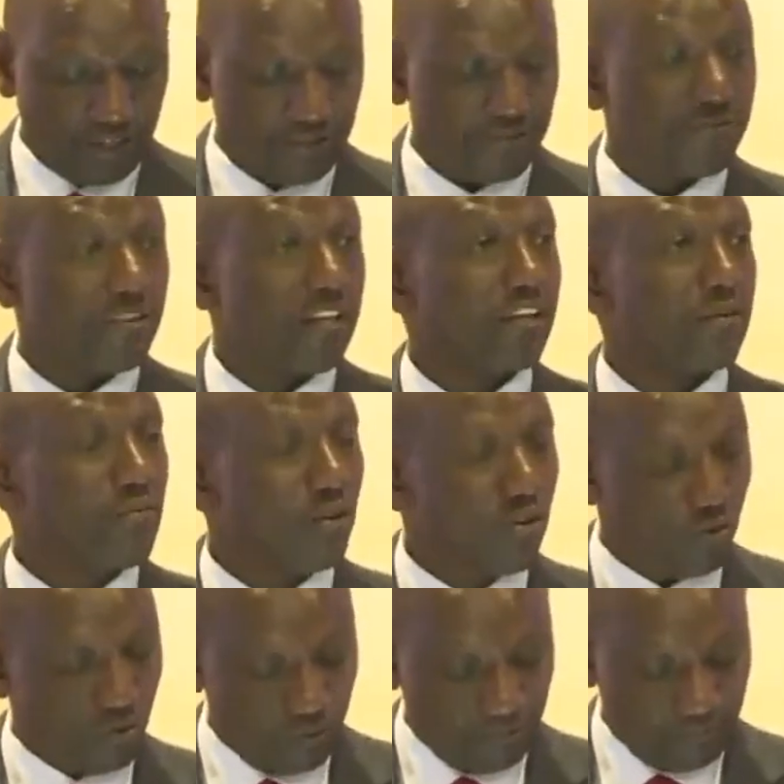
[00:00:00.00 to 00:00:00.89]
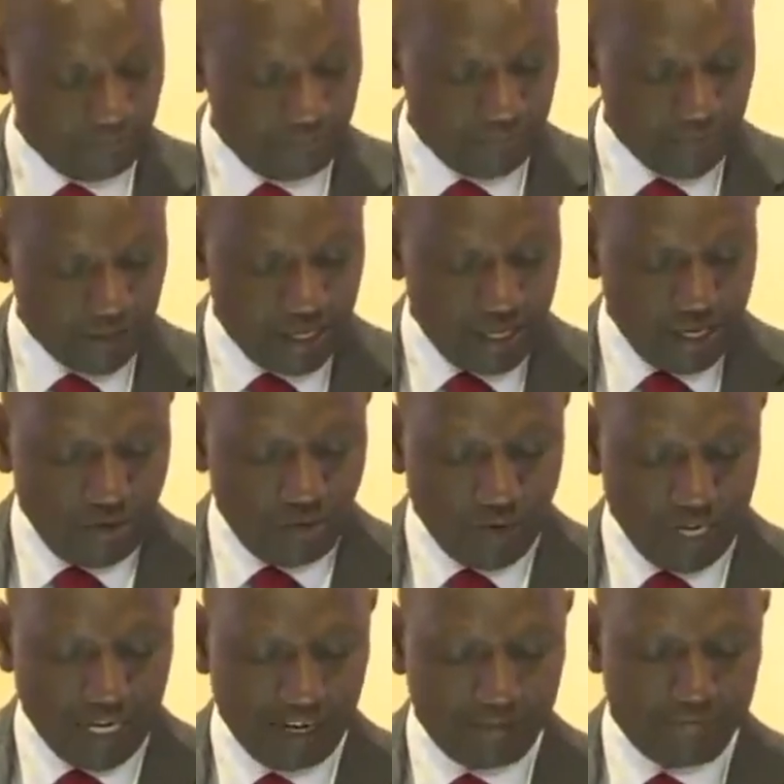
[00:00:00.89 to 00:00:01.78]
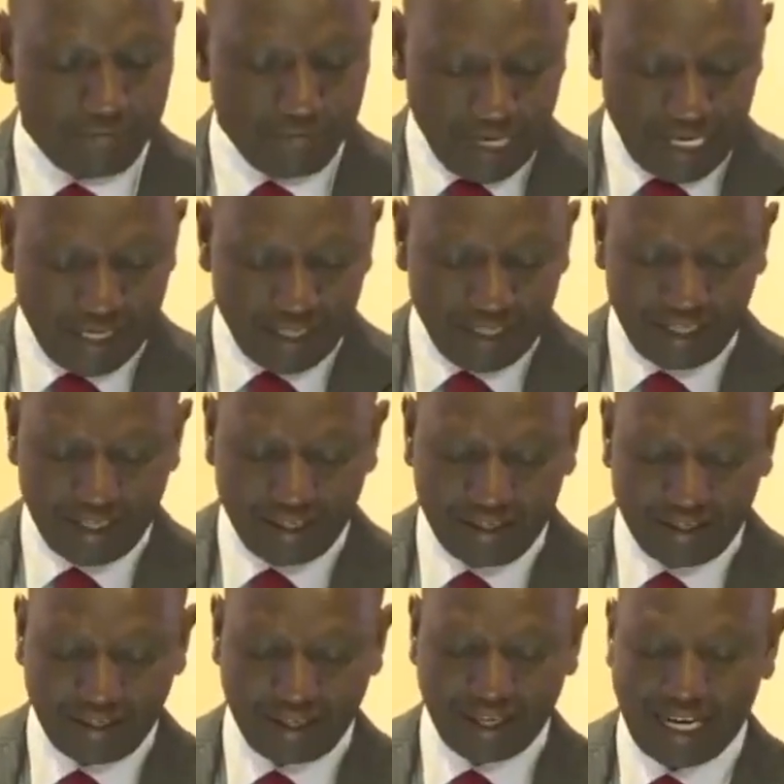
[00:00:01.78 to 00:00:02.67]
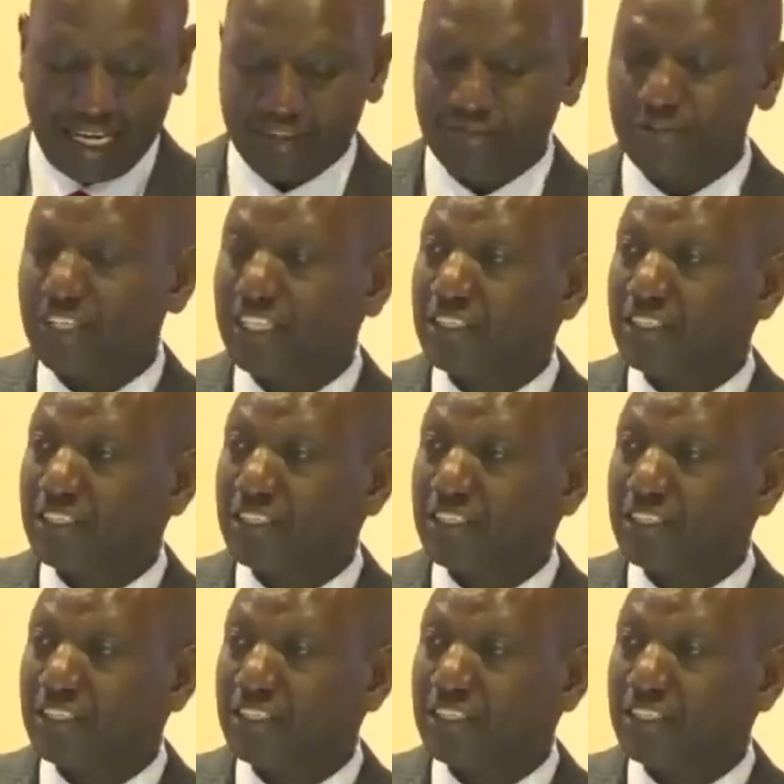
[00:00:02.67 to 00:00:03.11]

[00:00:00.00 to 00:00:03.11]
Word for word: Furthermore, we have made life